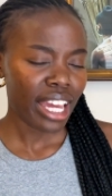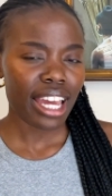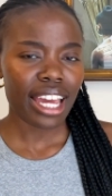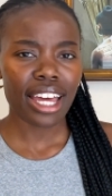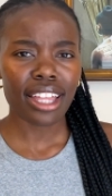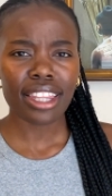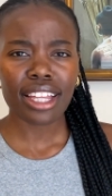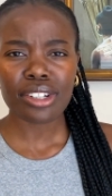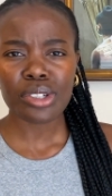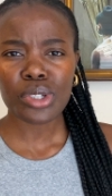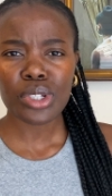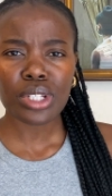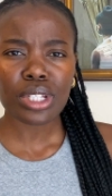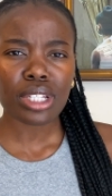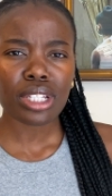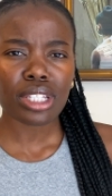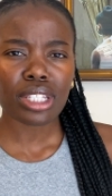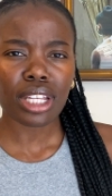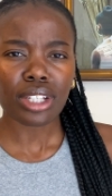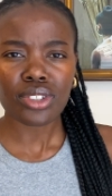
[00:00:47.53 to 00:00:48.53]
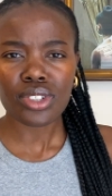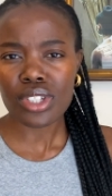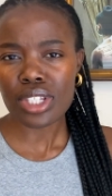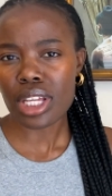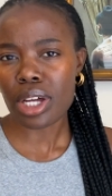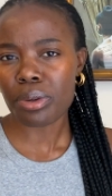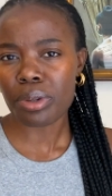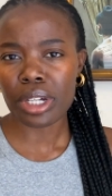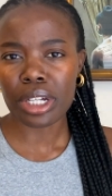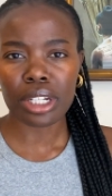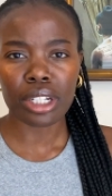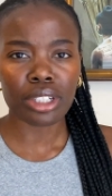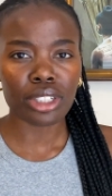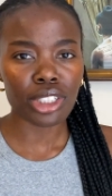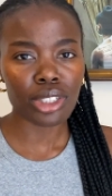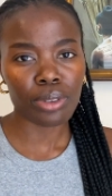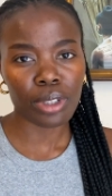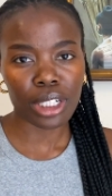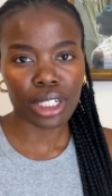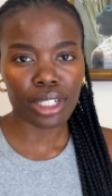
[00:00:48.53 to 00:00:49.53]
And that's just that's just how we're gonna
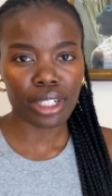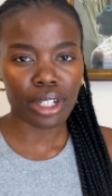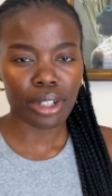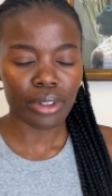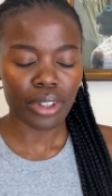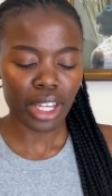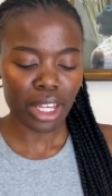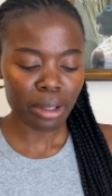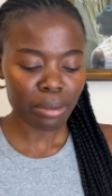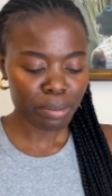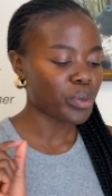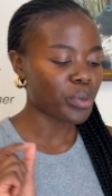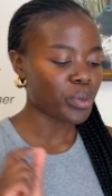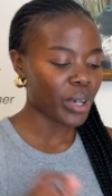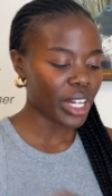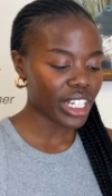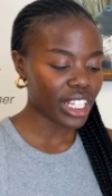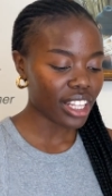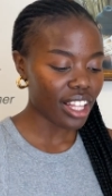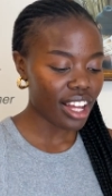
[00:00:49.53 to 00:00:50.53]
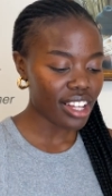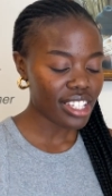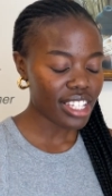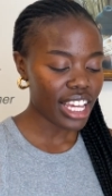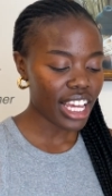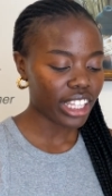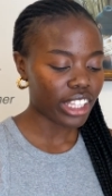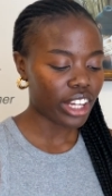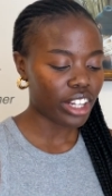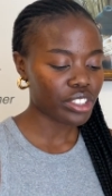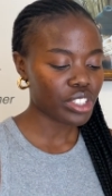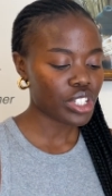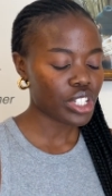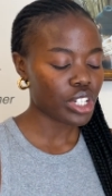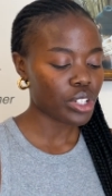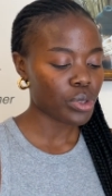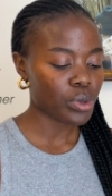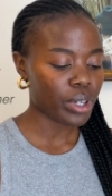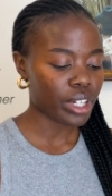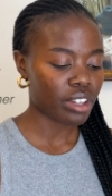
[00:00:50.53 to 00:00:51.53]
do it, okay? When Glossier launched
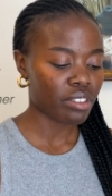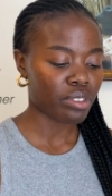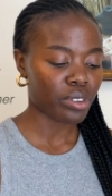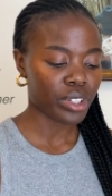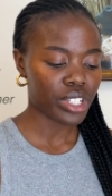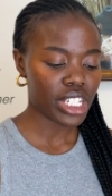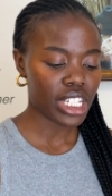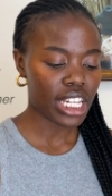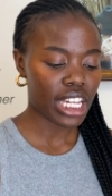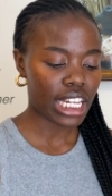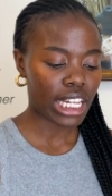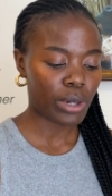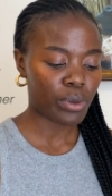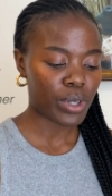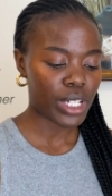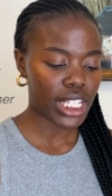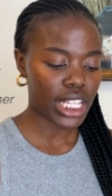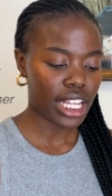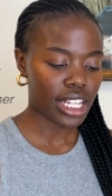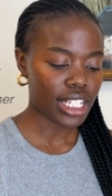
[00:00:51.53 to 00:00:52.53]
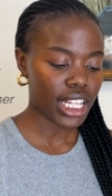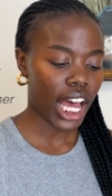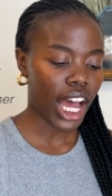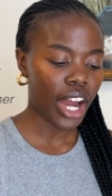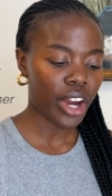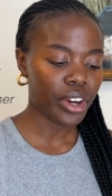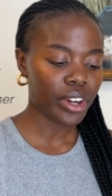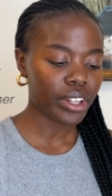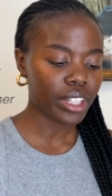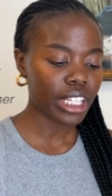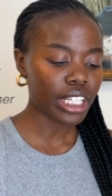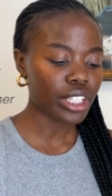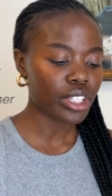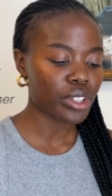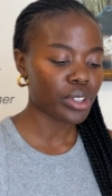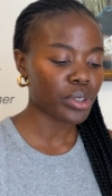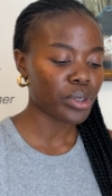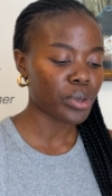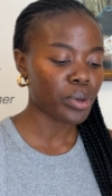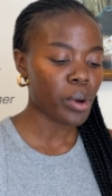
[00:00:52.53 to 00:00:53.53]
in 2014, it was entirely
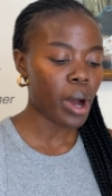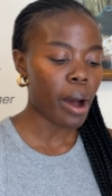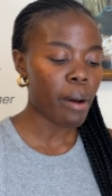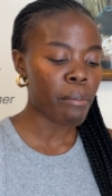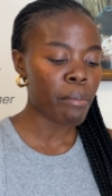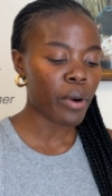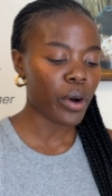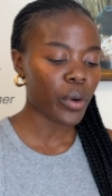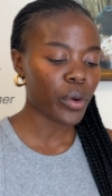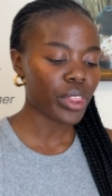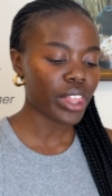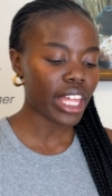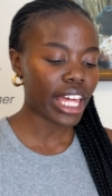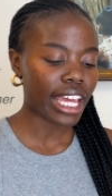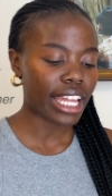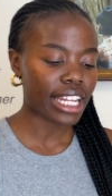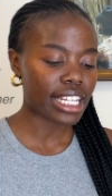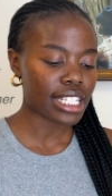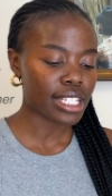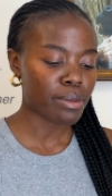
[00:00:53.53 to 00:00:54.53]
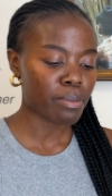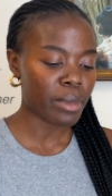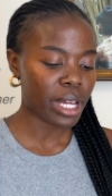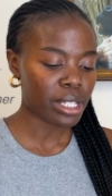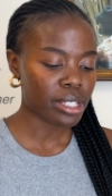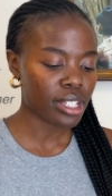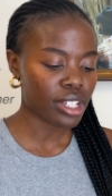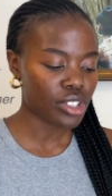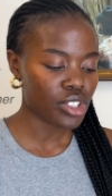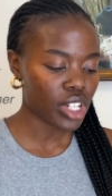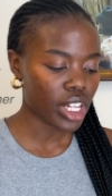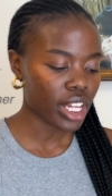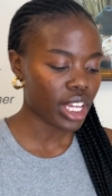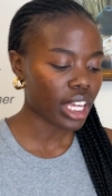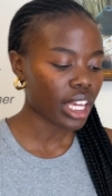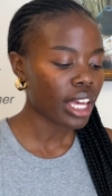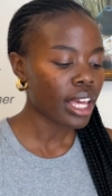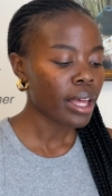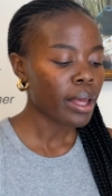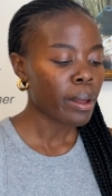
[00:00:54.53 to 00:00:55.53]
new, both in its
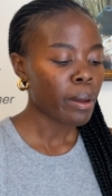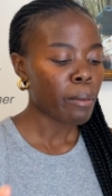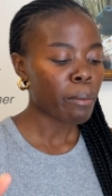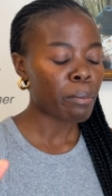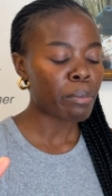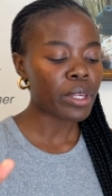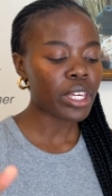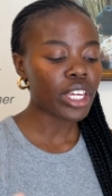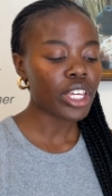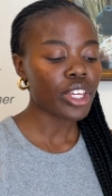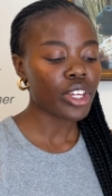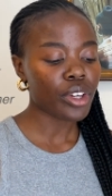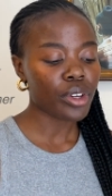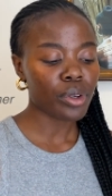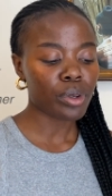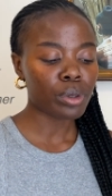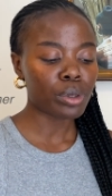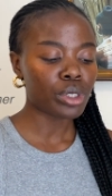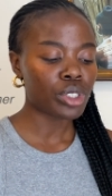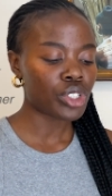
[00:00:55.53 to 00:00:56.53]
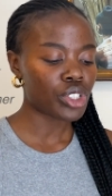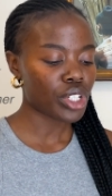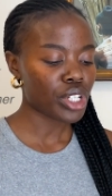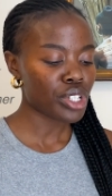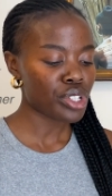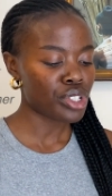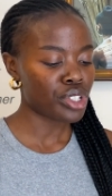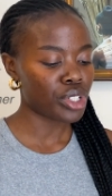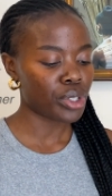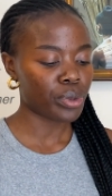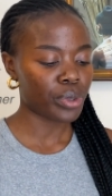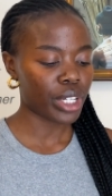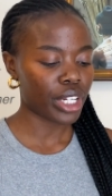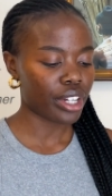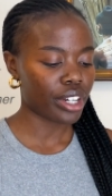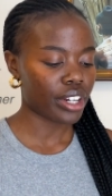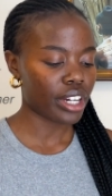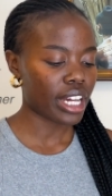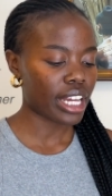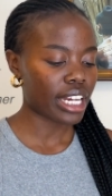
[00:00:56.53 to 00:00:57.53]
messaging, be you, just do
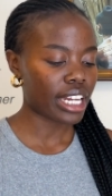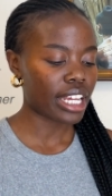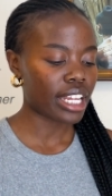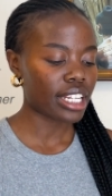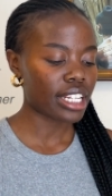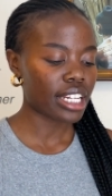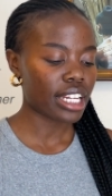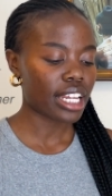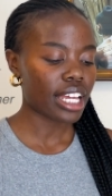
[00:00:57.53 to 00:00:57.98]
and then